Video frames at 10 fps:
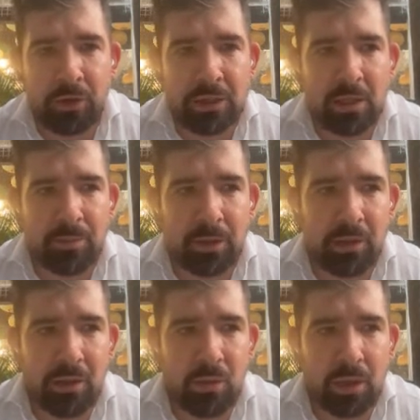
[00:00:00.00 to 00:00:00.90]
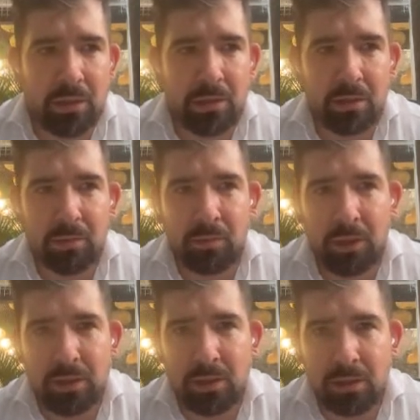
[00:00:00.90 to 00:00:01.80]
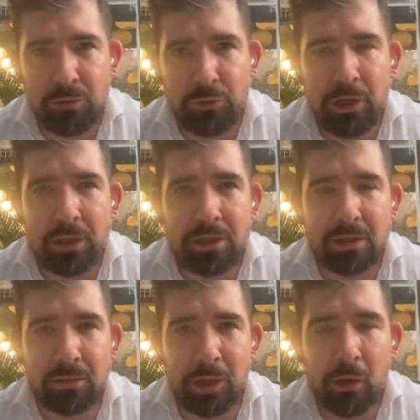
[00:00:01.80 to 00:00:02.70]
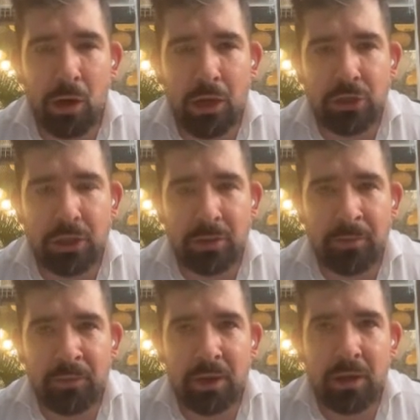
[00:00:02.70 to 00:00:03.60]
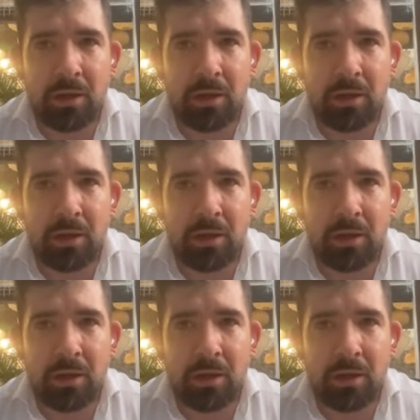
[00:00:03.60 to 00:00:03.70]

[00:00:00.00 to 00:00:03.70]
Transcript: For example, in US, it's the strictest regulation.